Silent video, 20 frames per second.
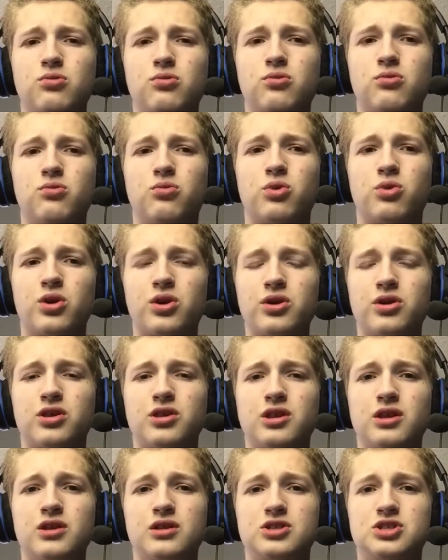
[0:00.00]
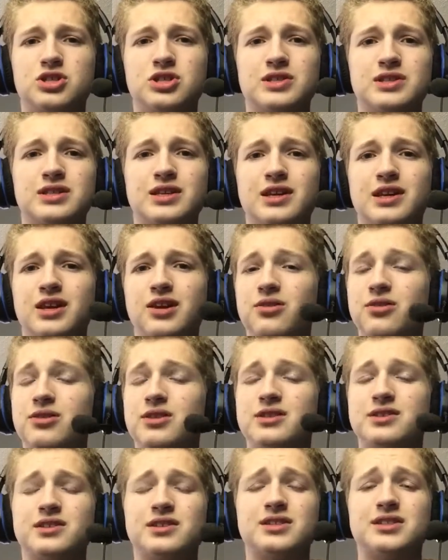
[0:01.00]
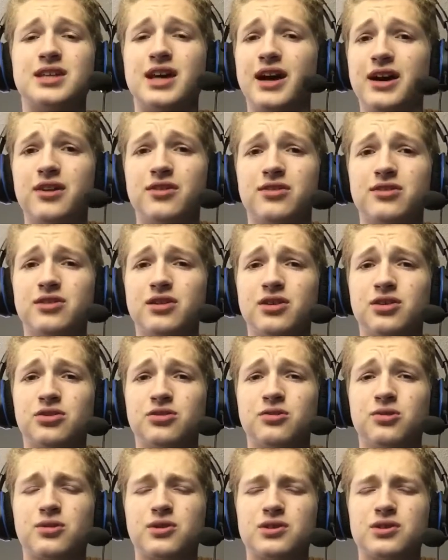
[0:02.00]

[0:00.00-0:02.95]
worth it just to hear this entire thing through,